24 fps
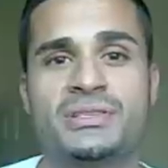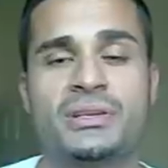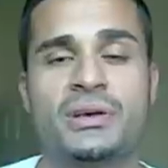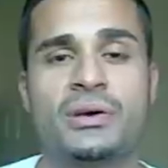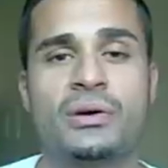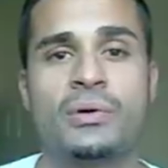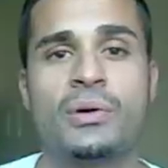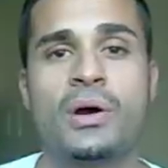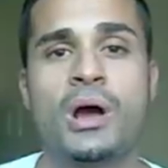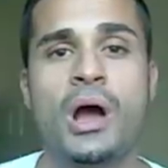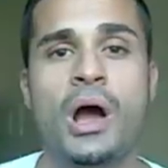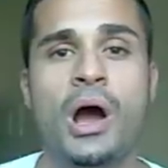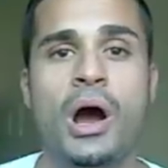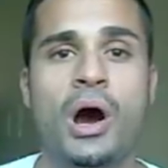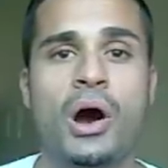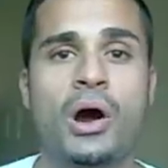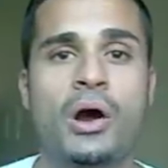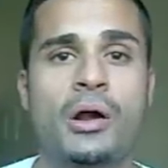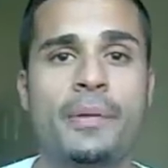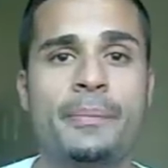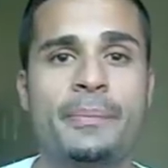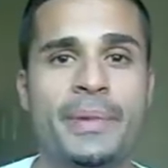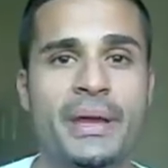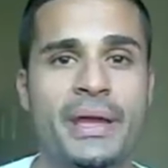so
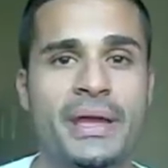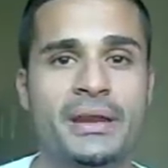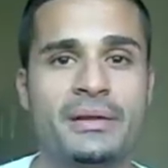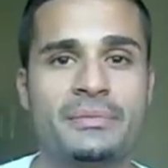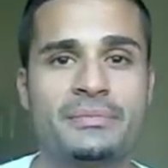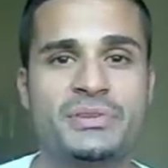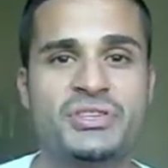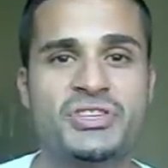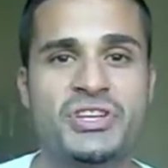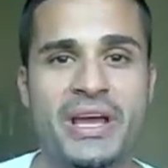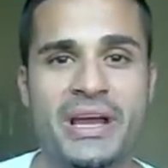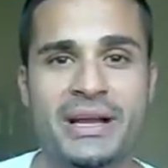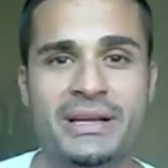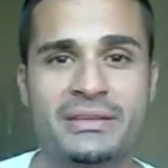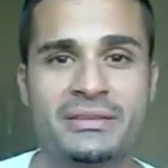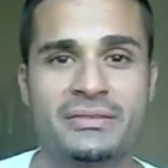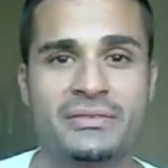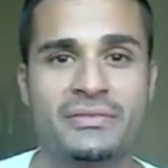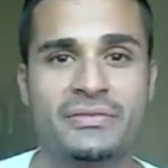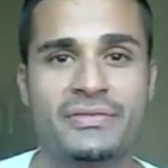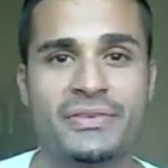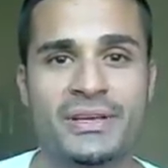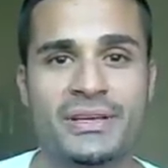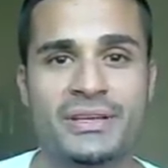our main
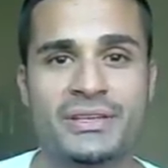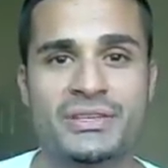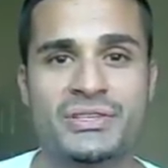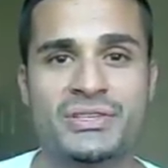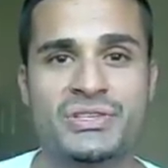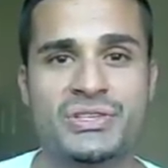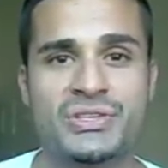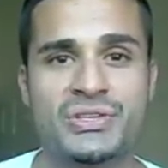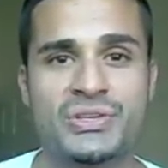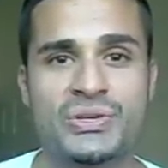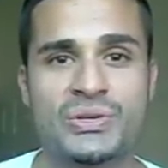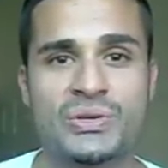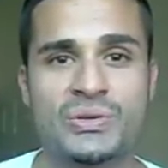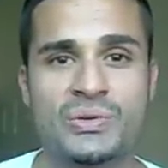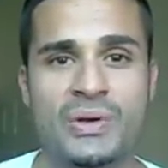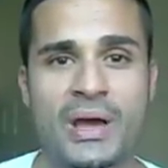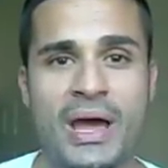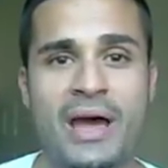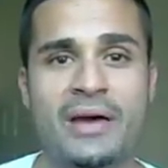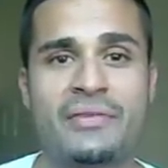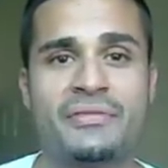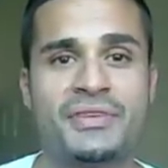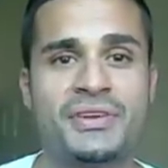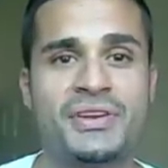objective is to
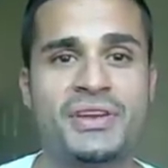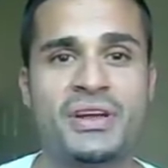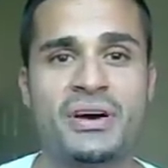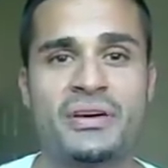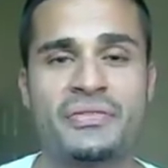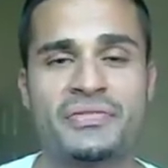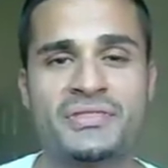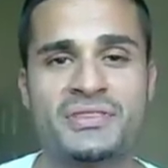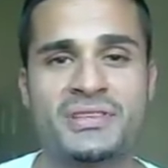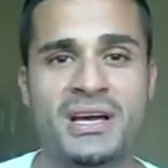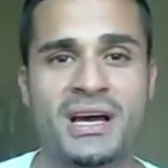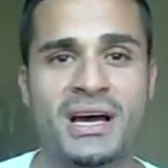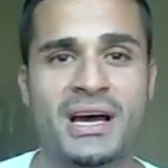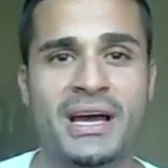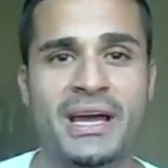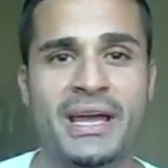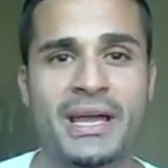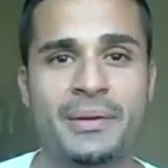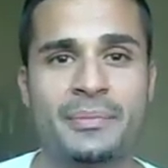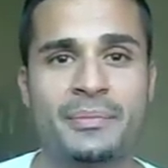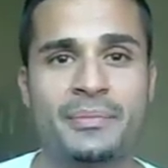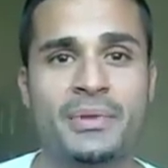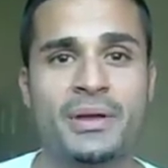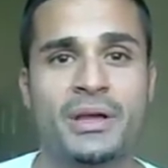have enough
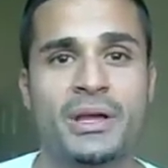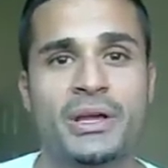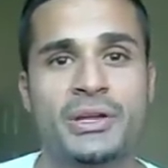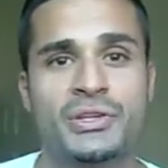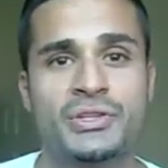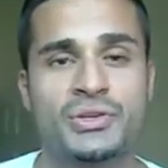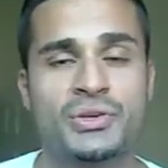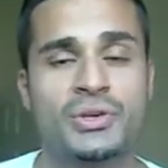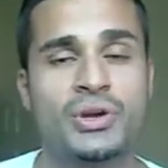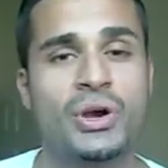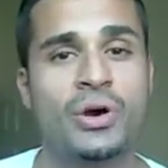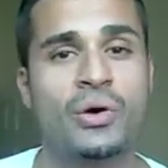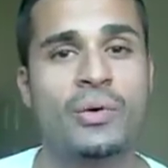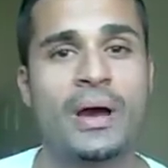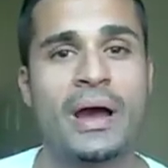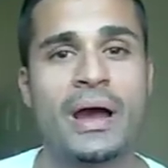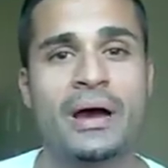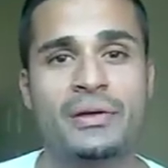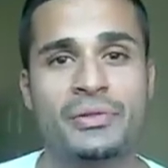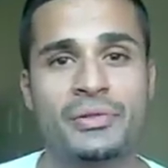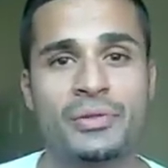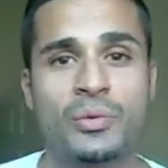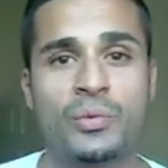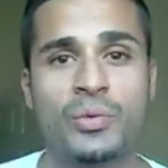time to go
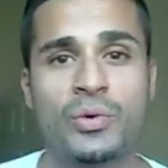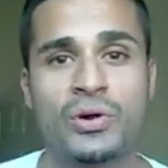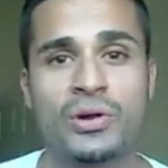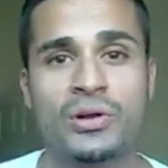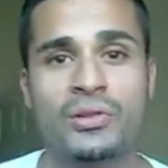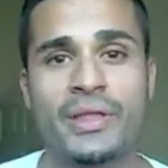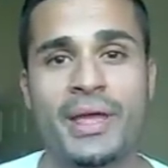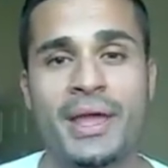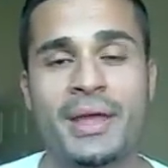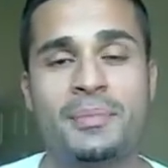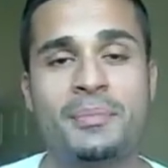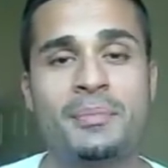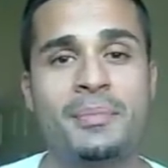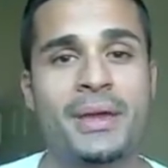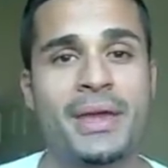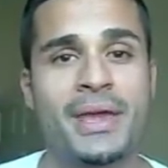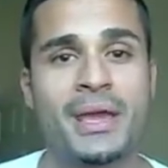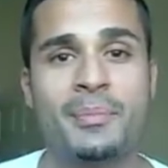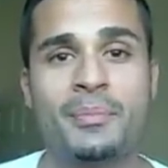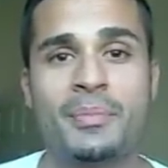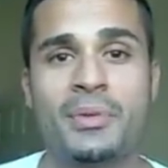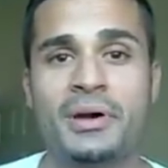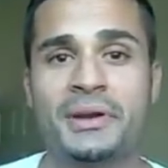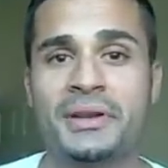out in the world and
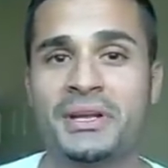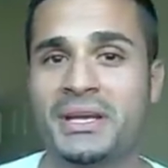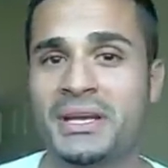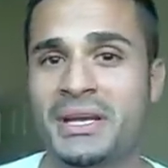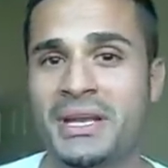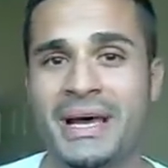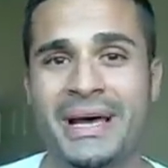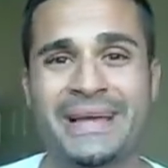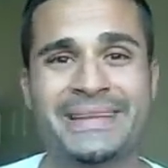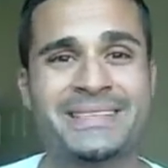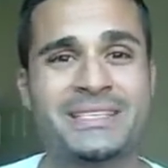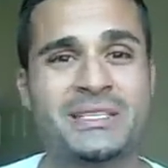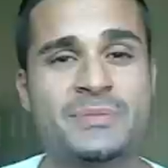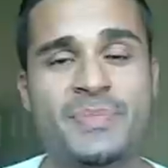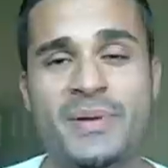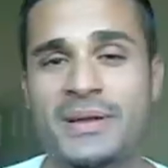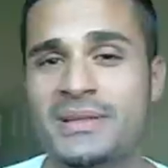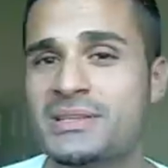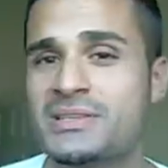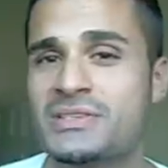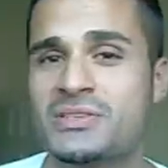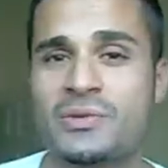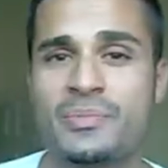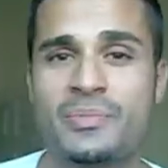make money and not
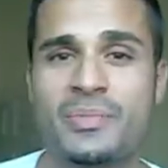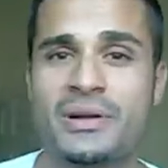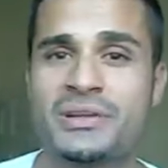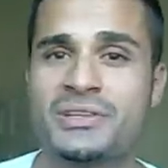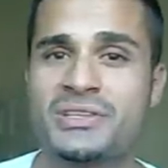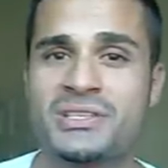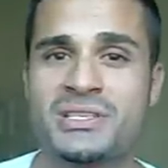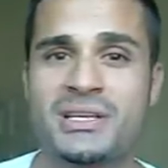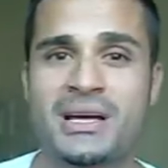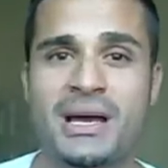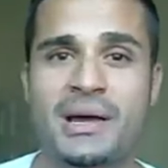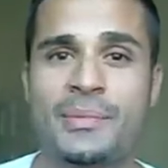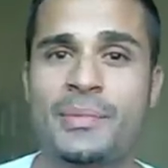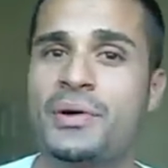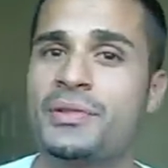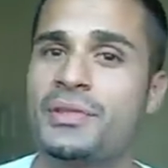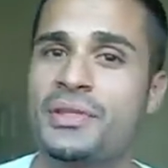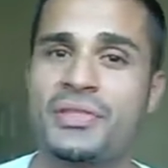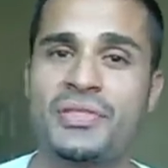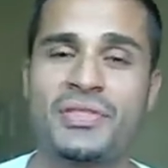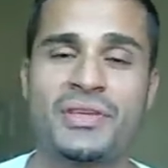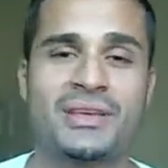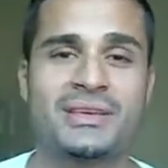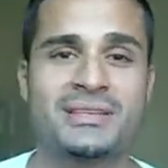spend so much time on
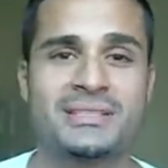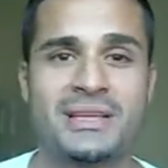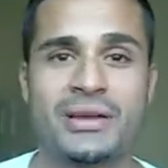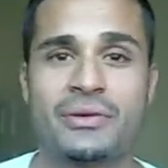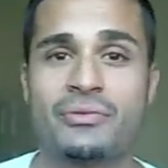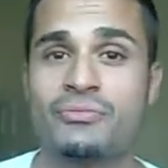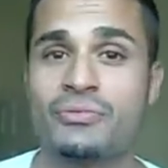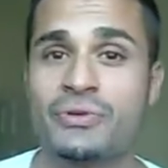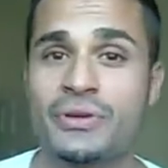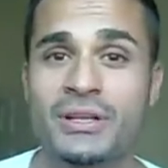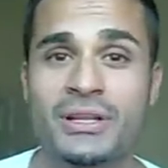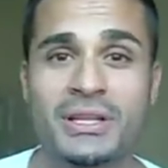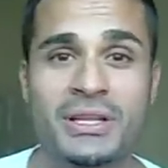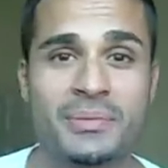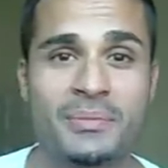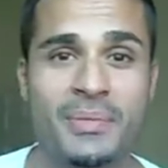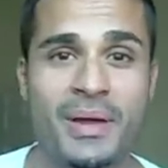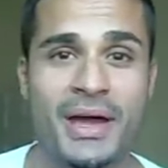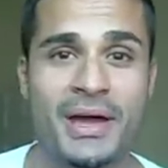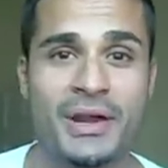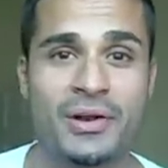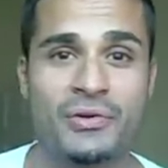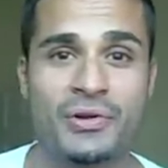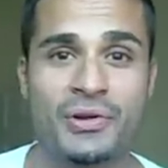the things that really
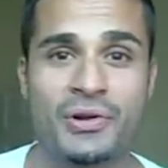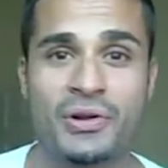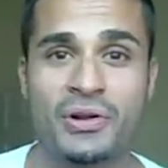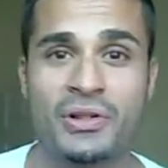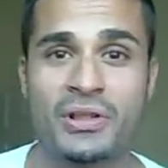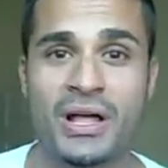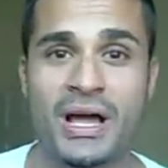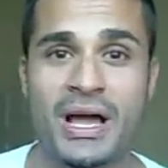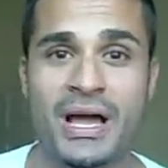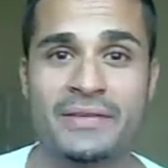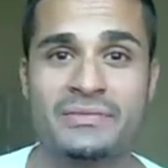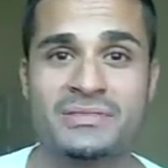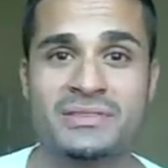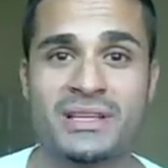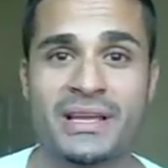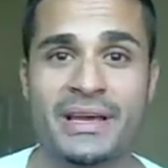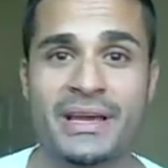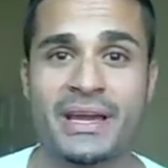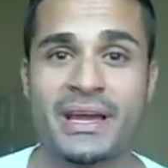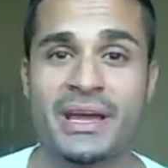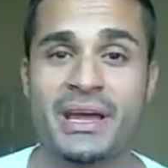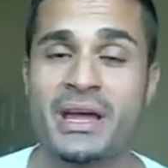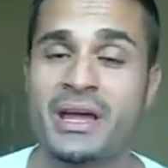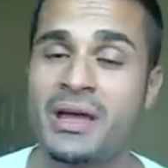matter in our lives,
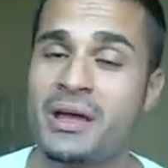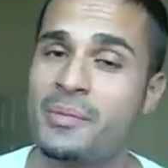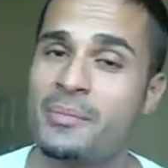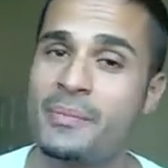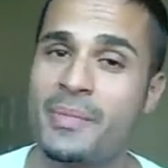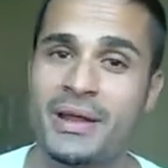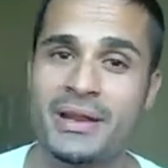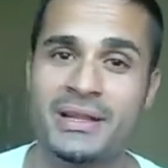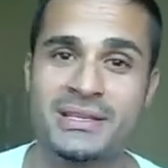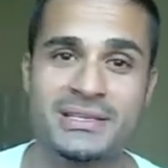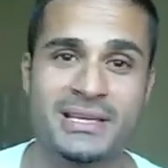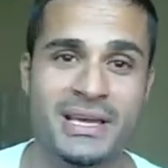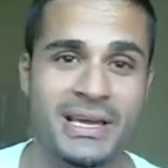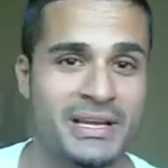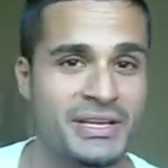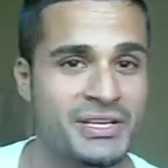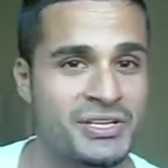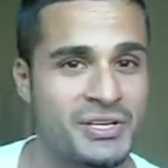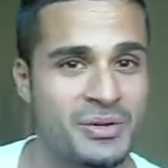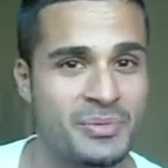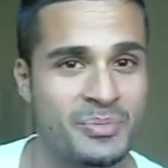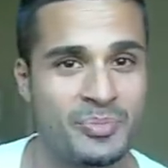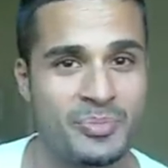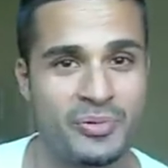like
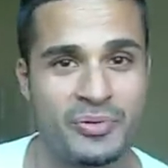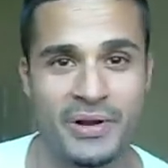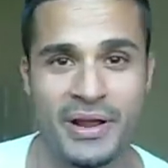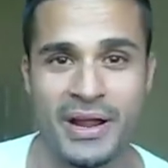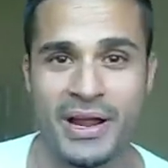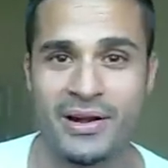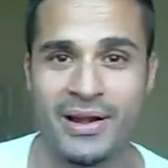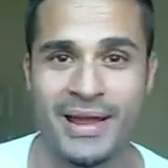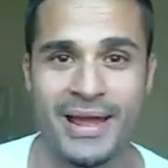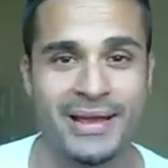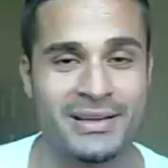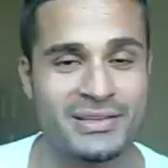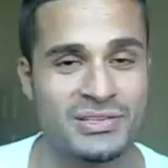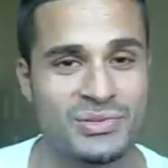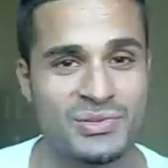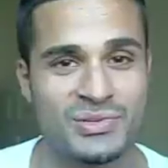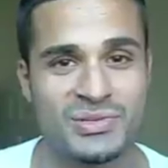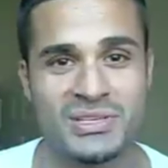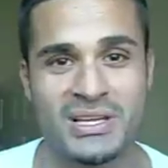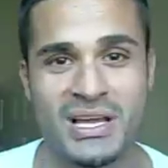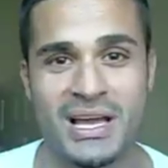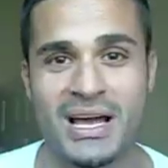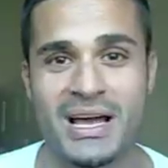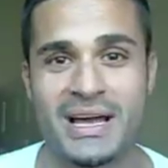meditation, prayer,
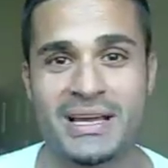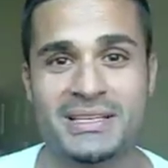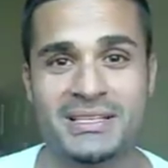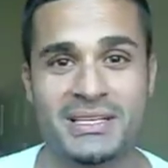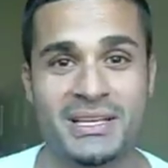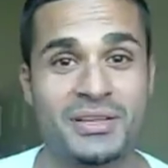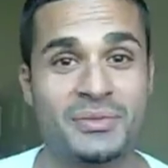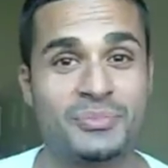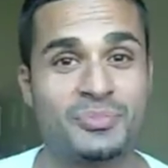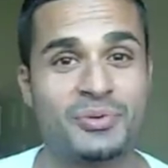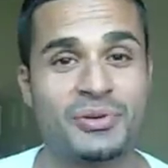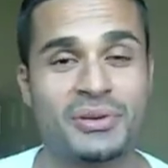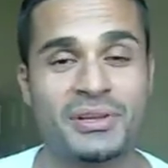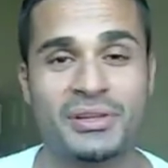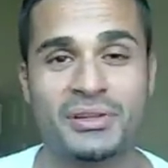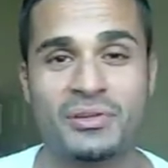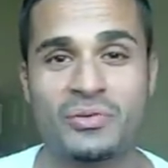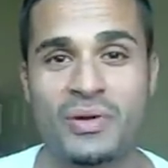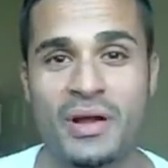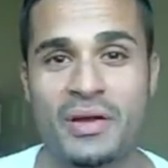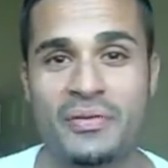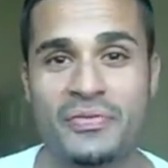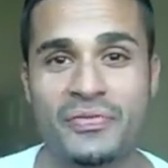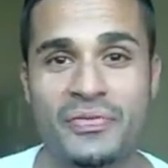exercise, and putting the
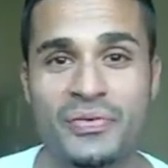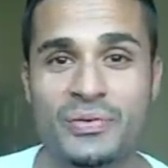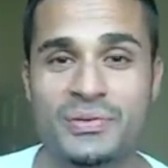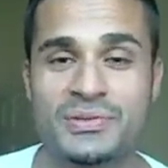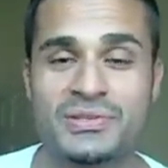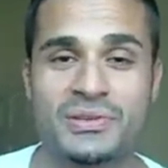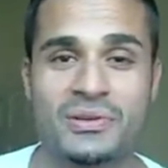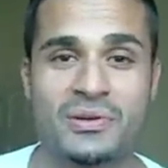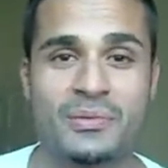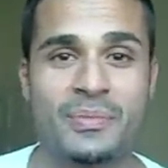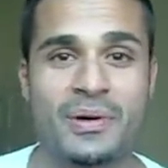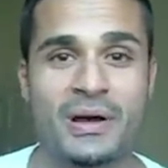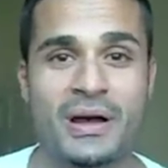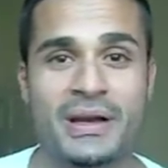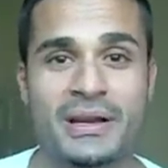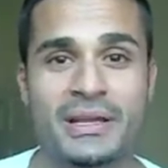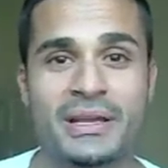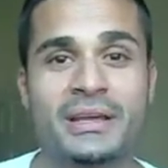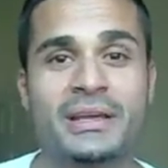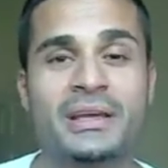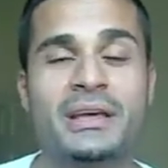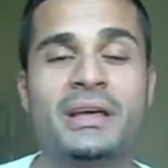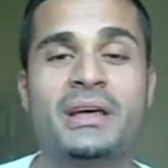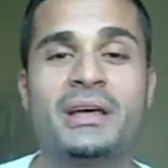right foods in our
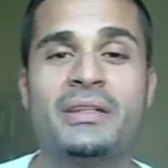body.